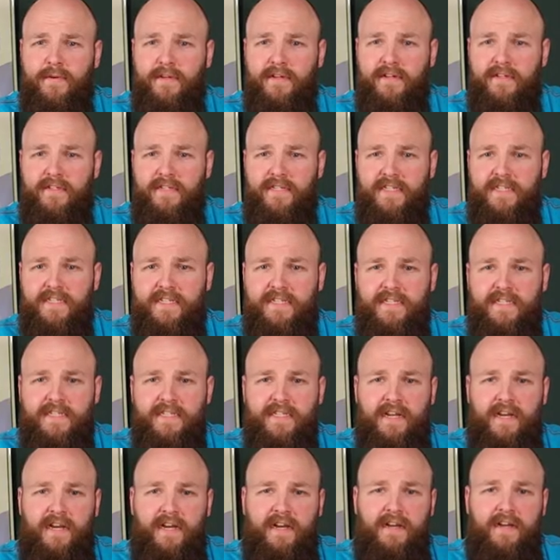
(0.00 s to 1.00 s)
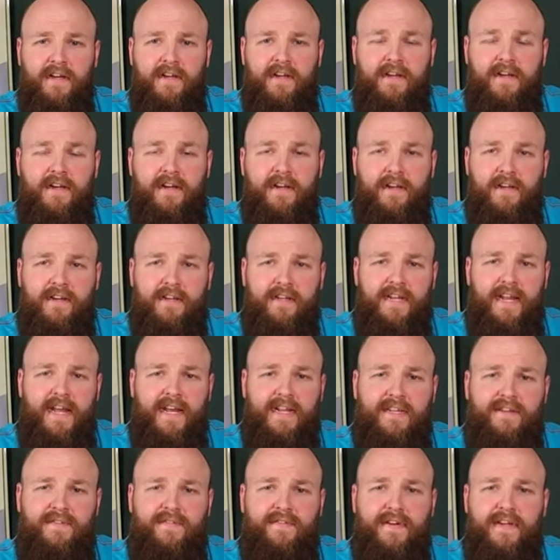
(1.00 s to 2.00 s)
because it's uh, it
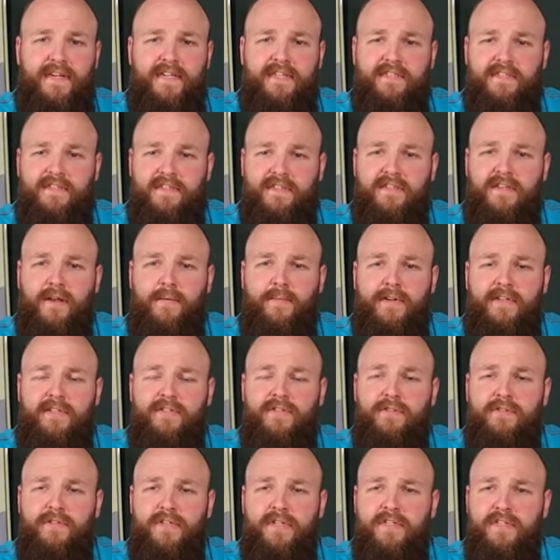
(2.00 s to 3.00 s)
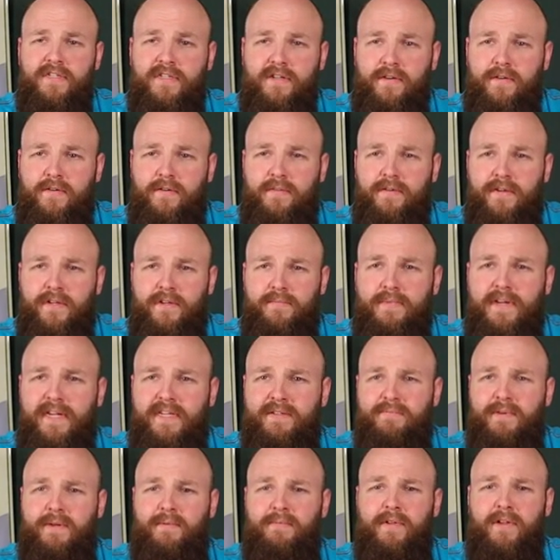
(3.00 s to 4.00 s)
activates the stomach juices, so it
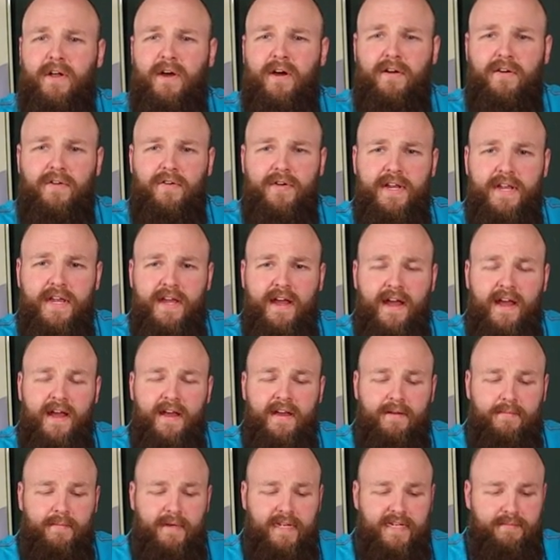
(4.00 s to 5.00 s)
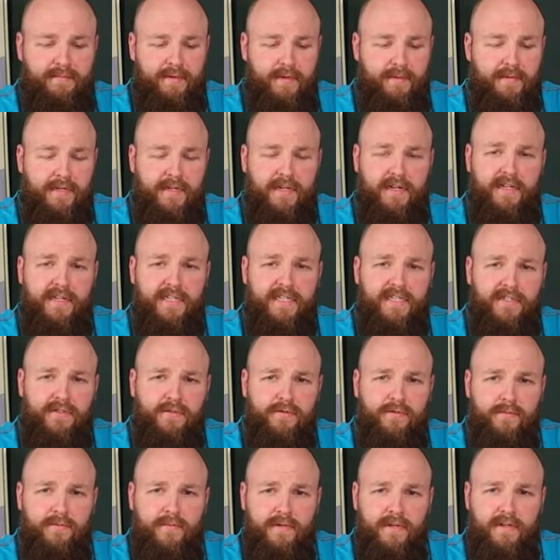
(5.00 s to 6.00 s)
makes people hungry, makes people
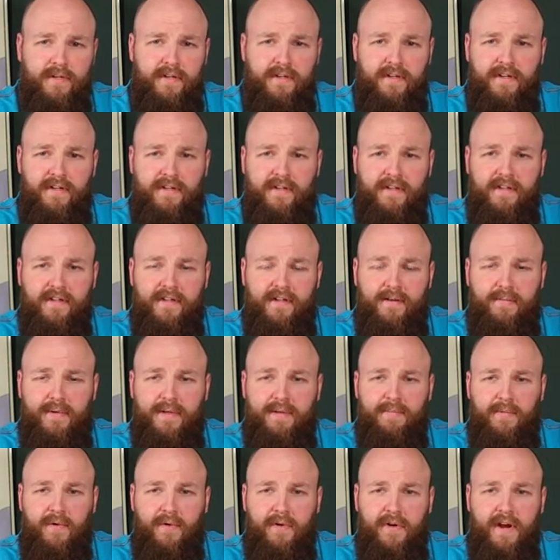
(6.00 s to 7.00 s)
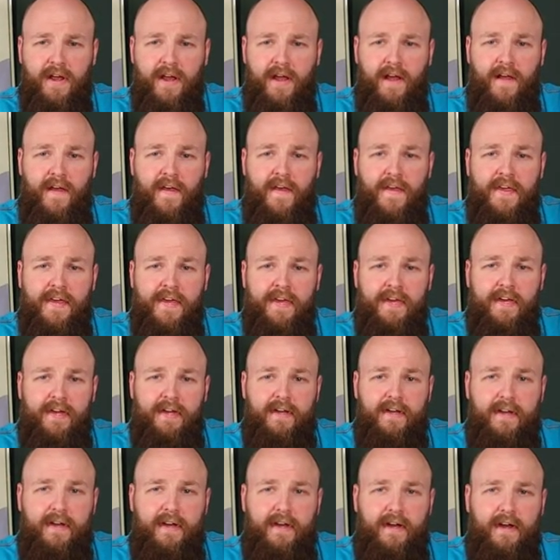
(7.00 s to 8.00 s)
consume uh, a bit more.
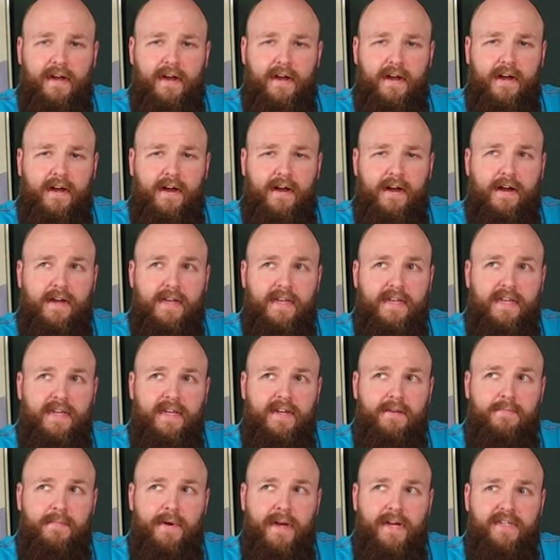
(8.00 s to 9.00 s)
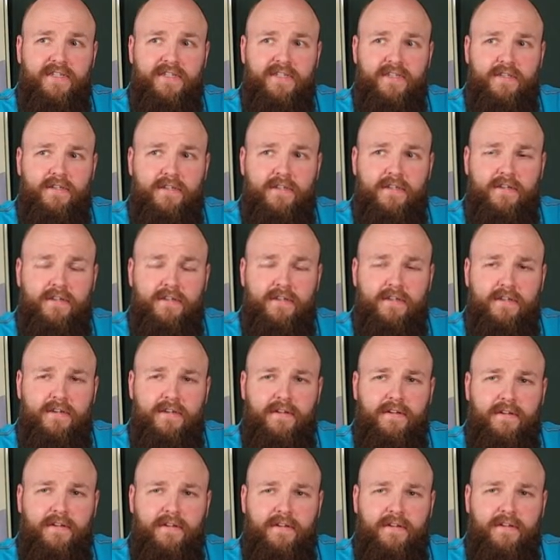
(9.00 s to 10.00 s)
I can imagine
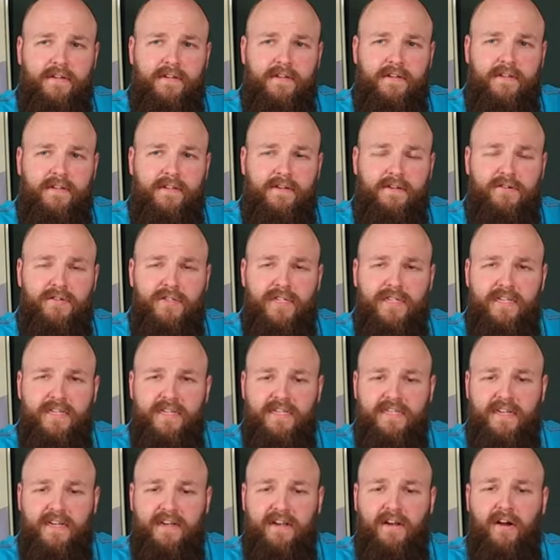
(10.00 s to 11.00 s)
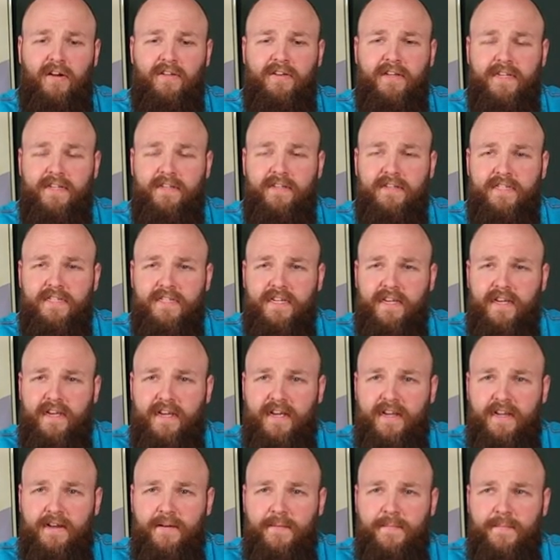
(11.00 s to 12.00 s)
uh, using this in cocktails,
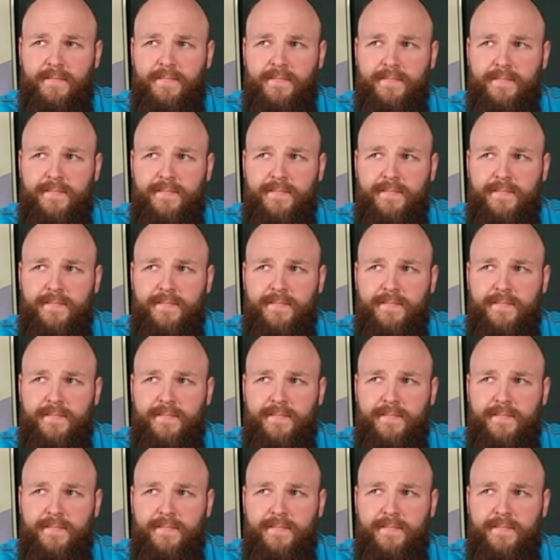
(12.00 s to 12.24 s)
and